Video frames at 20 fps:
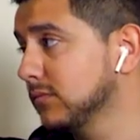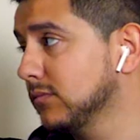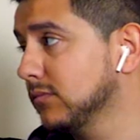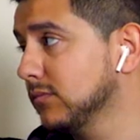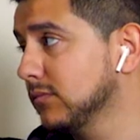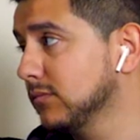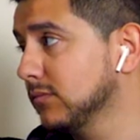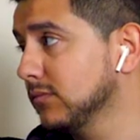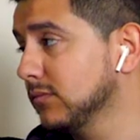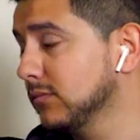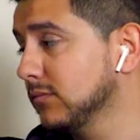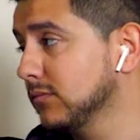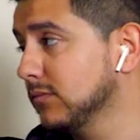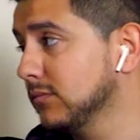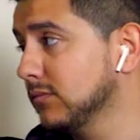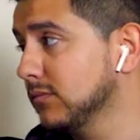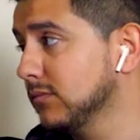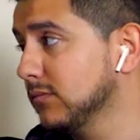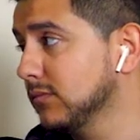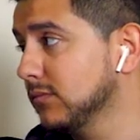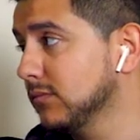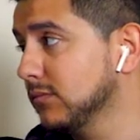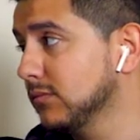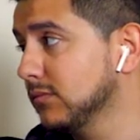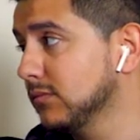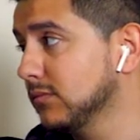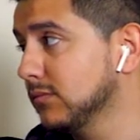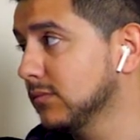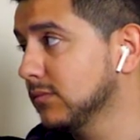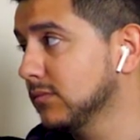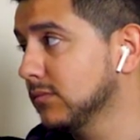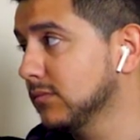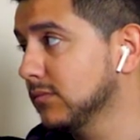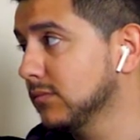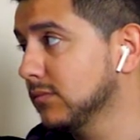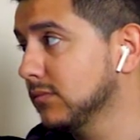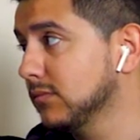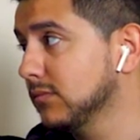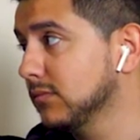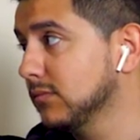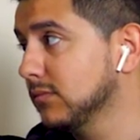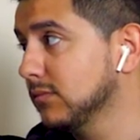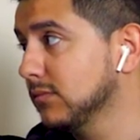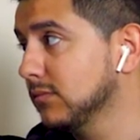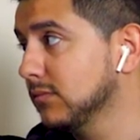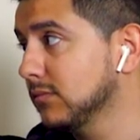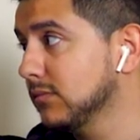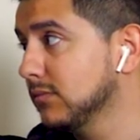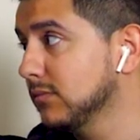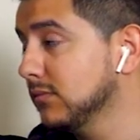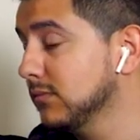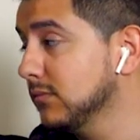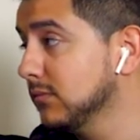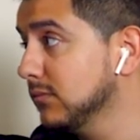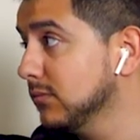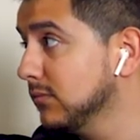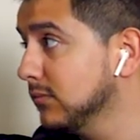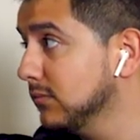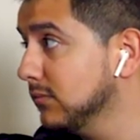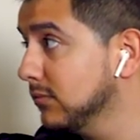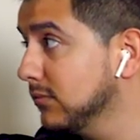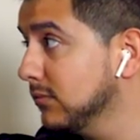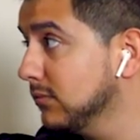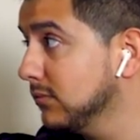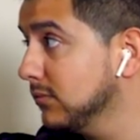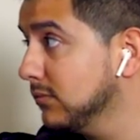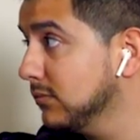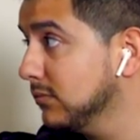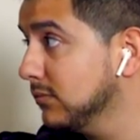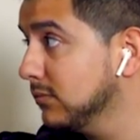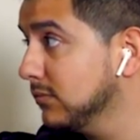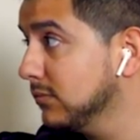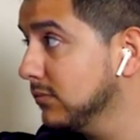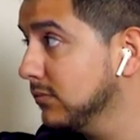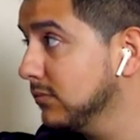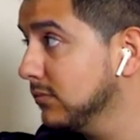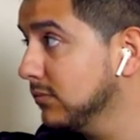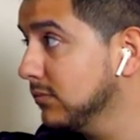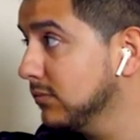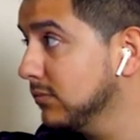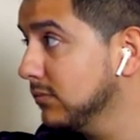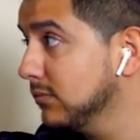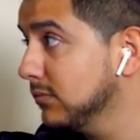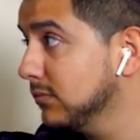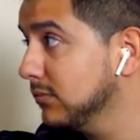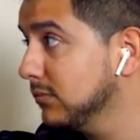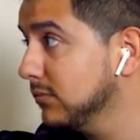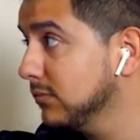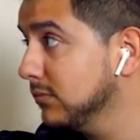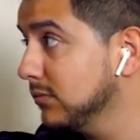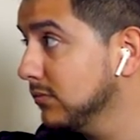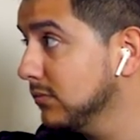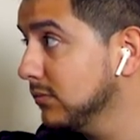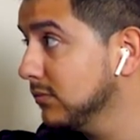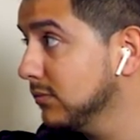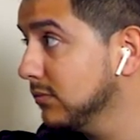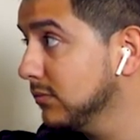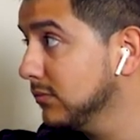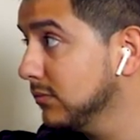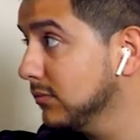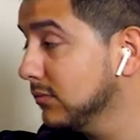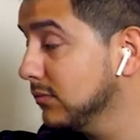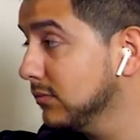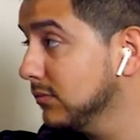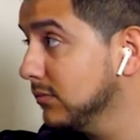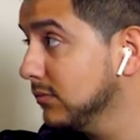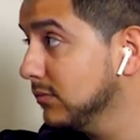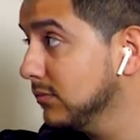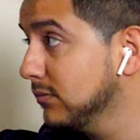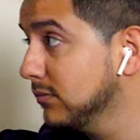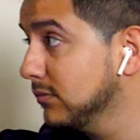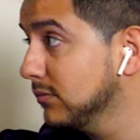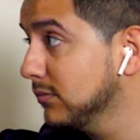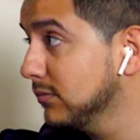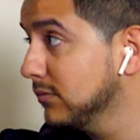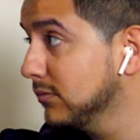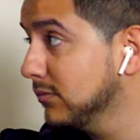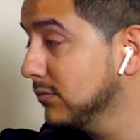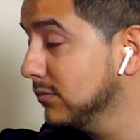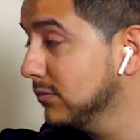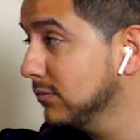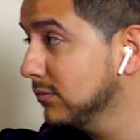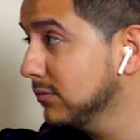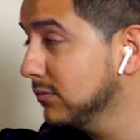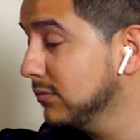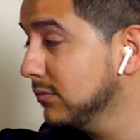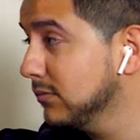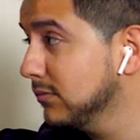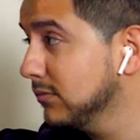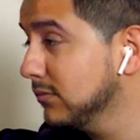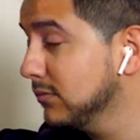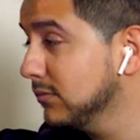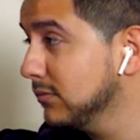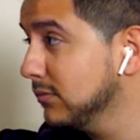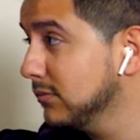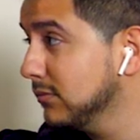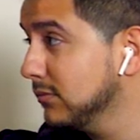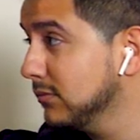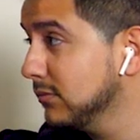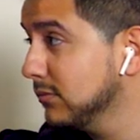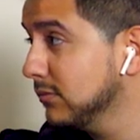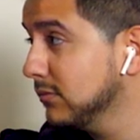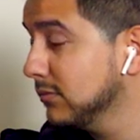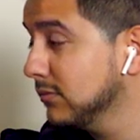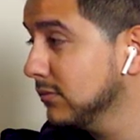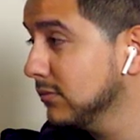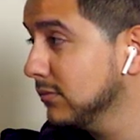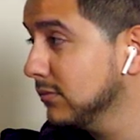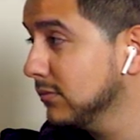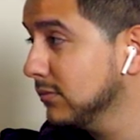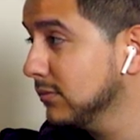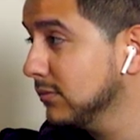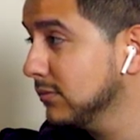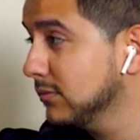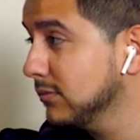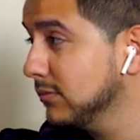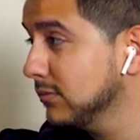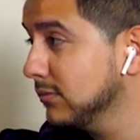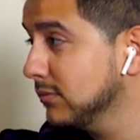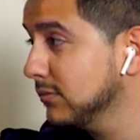(silent)